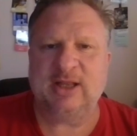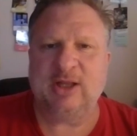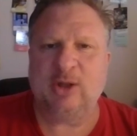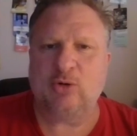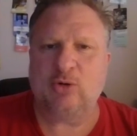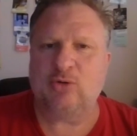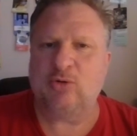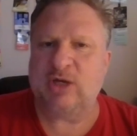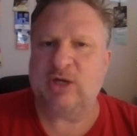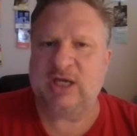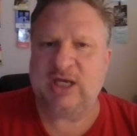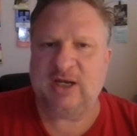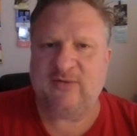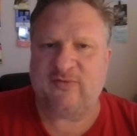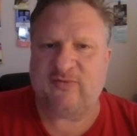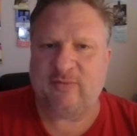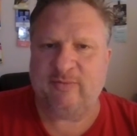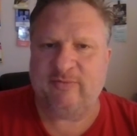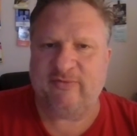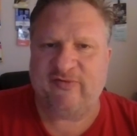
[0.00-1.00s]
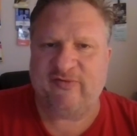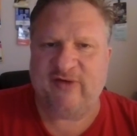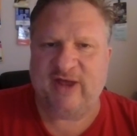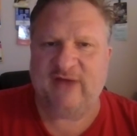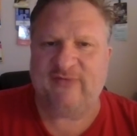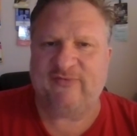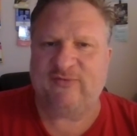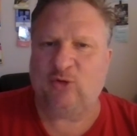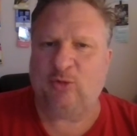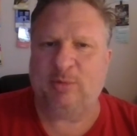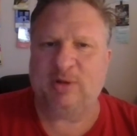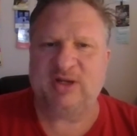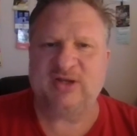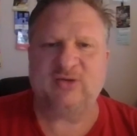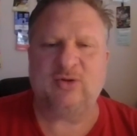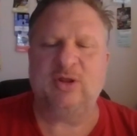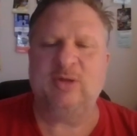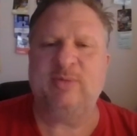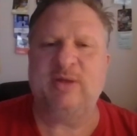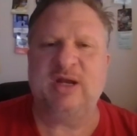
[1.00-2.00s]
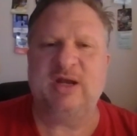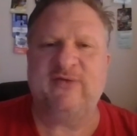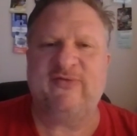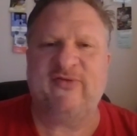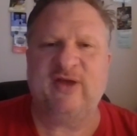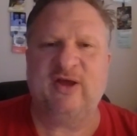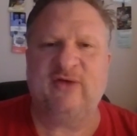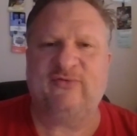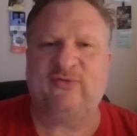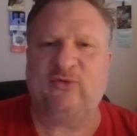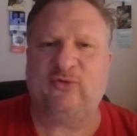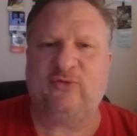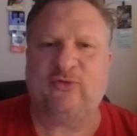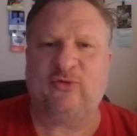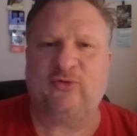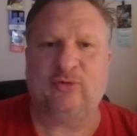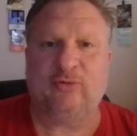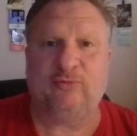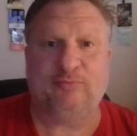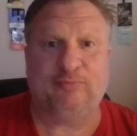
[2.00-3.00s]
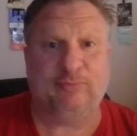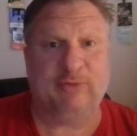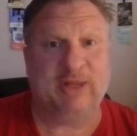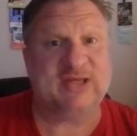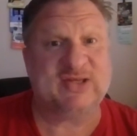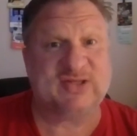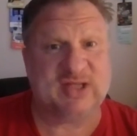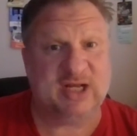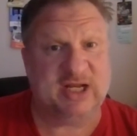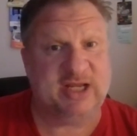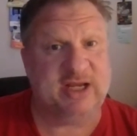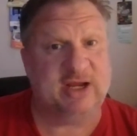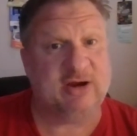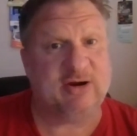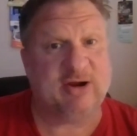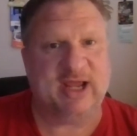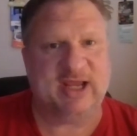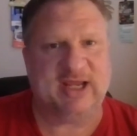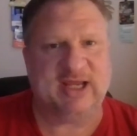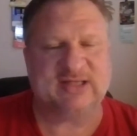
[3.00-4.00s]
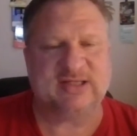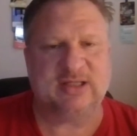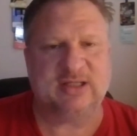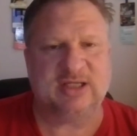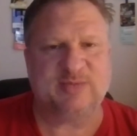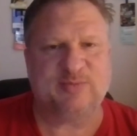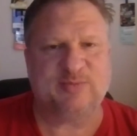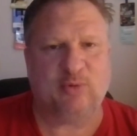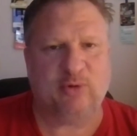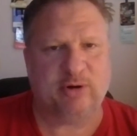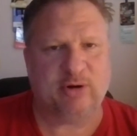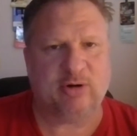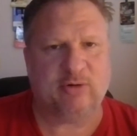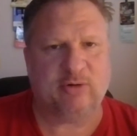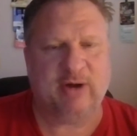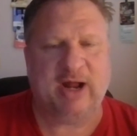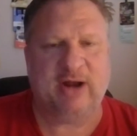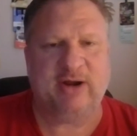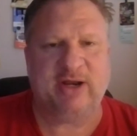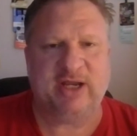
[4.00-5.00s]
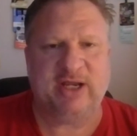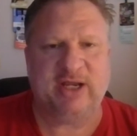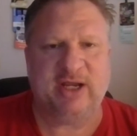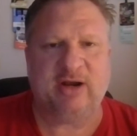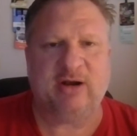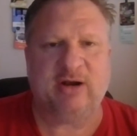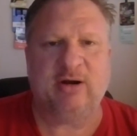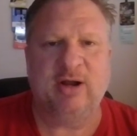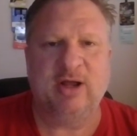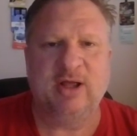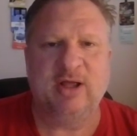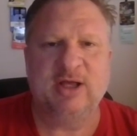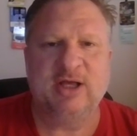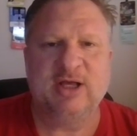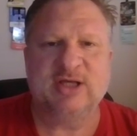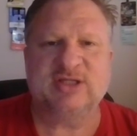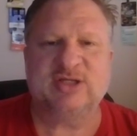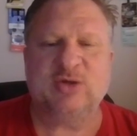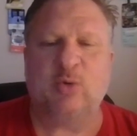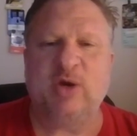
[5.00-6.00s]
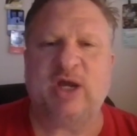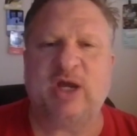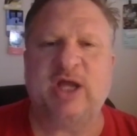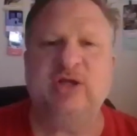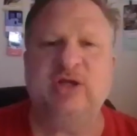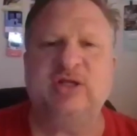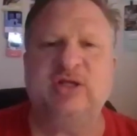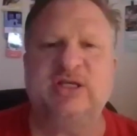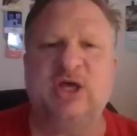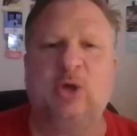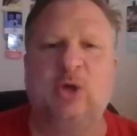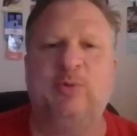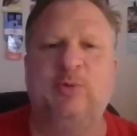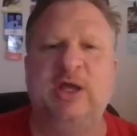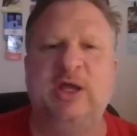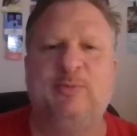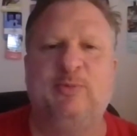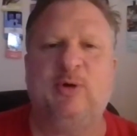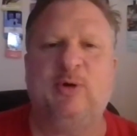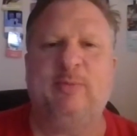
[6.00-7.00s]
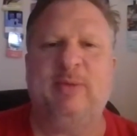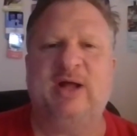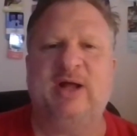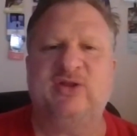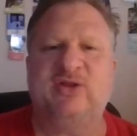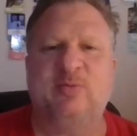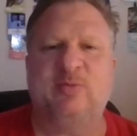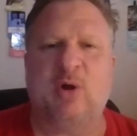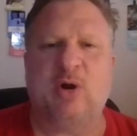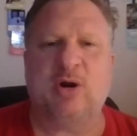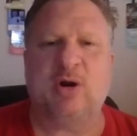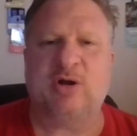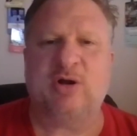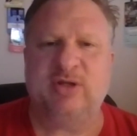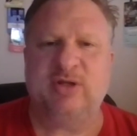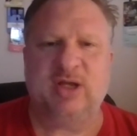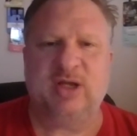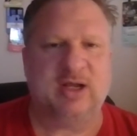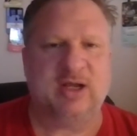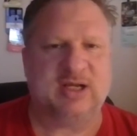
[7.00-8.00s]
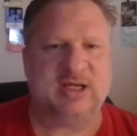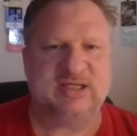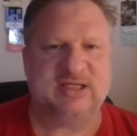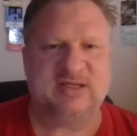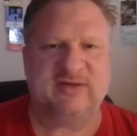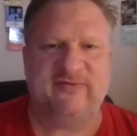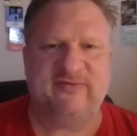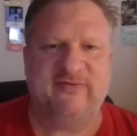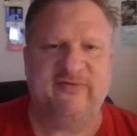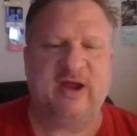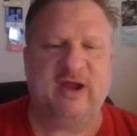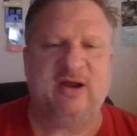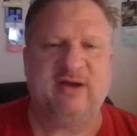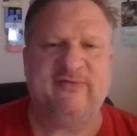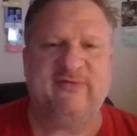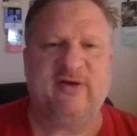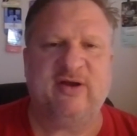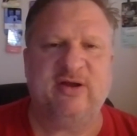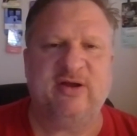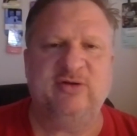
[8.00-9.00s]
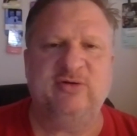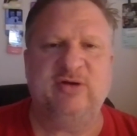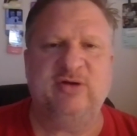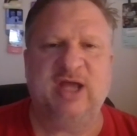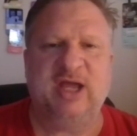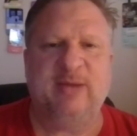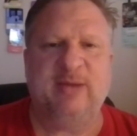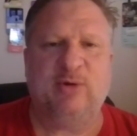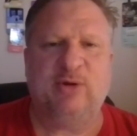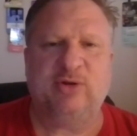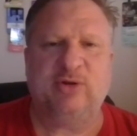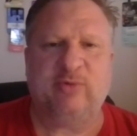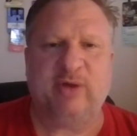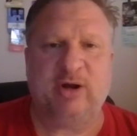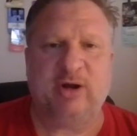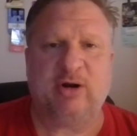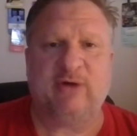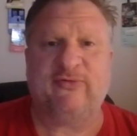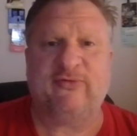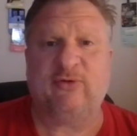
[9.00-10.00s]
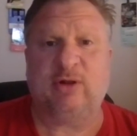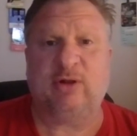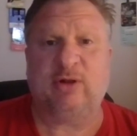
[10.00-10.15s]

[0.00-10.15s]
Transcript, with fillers: local kid from Fayetteville, but he's only been in Fayetteville for less than a year, I guess, at this point, or around a year. So what can you tell people about D'Marco Dunn? He's a very, very new name on the radar for a